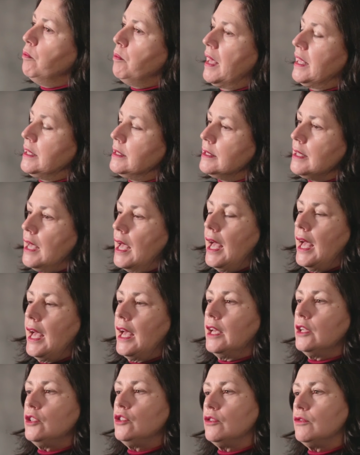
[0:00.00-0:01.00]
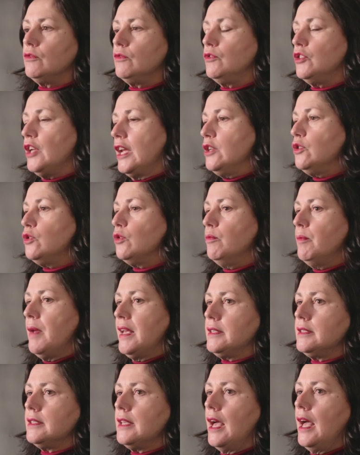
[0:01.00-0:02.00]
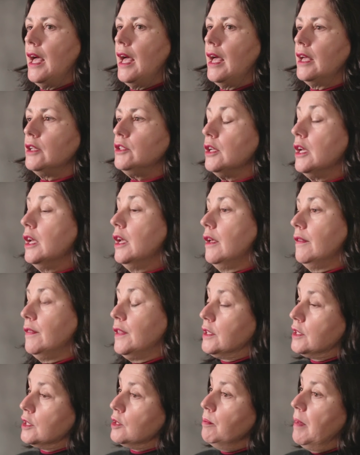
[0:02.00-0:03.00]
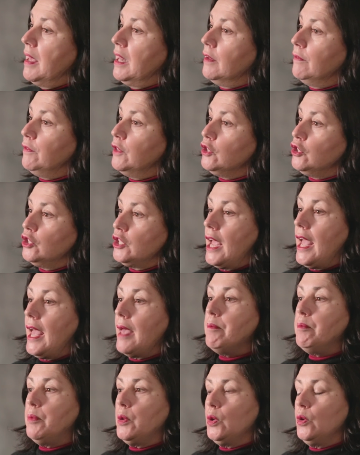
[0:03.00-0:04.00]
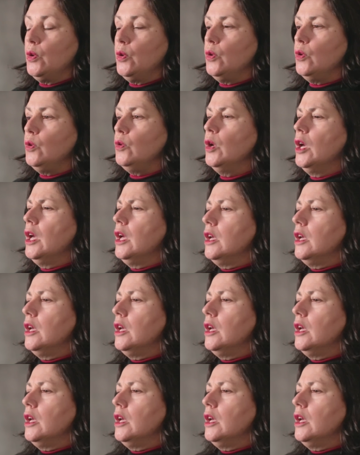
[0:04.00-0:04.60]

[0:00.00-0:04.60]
massage, gentle massage, the smell of the shampoo,